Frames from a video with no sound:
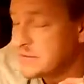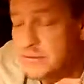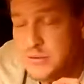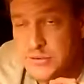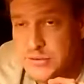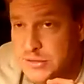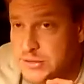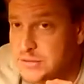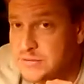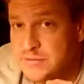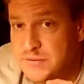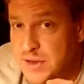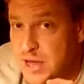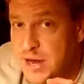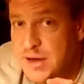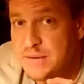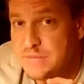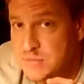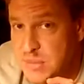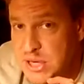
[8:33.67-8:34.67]
It feels like you're
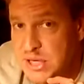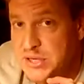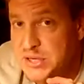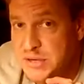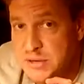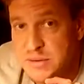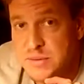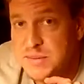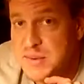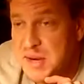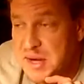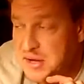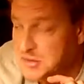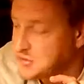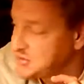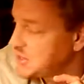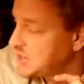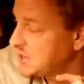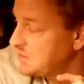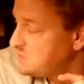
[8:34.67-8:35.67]
flying a B-2, and
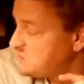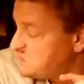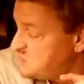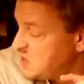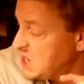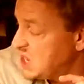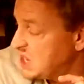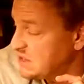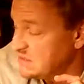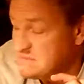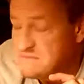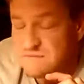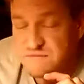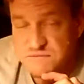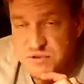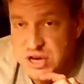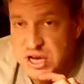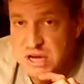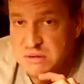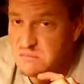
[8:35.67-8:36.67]
it's like a big
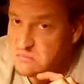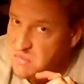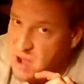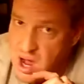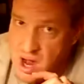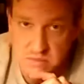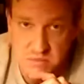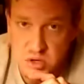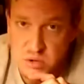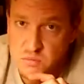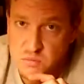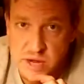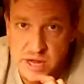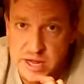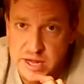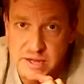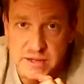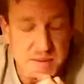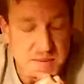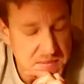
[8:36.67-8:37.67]
freaking bomber
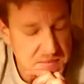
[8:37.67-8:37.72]
wing.